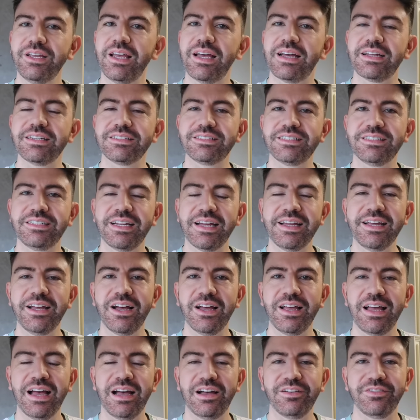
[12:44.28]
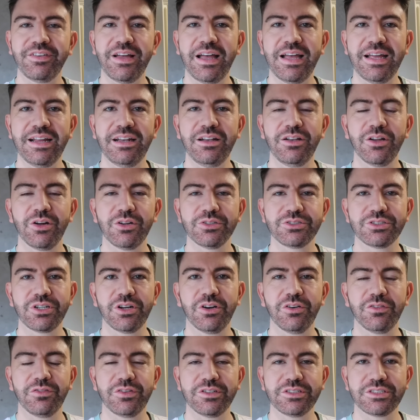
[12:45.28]
Yeah, today I have a lot
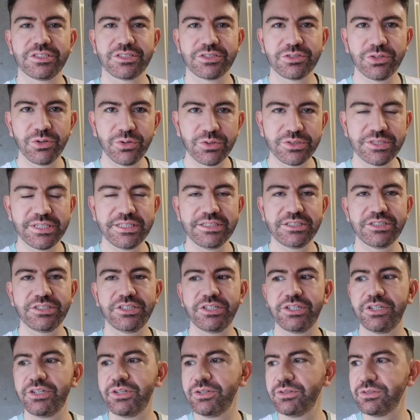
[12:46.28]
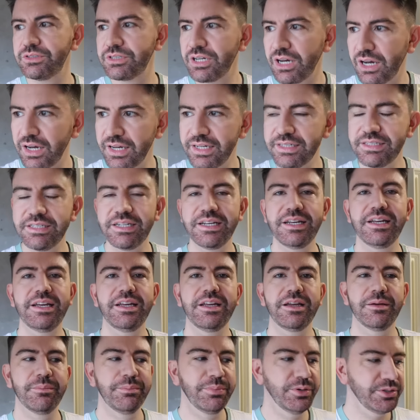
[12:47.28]
of sorting to do,
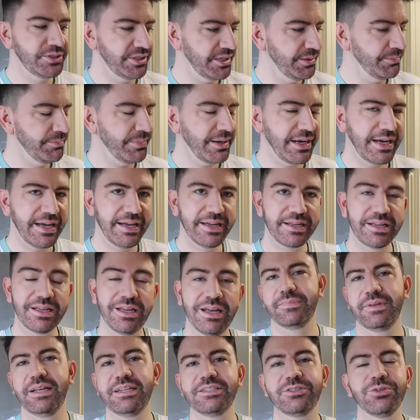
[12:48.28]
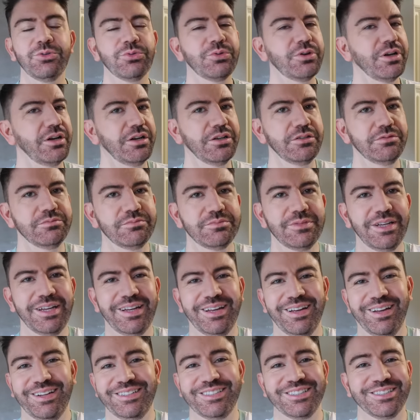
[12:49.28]
tidying, putting back. It's all go.
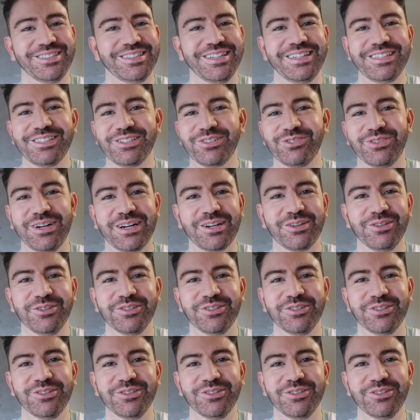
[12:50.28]
I just need to crack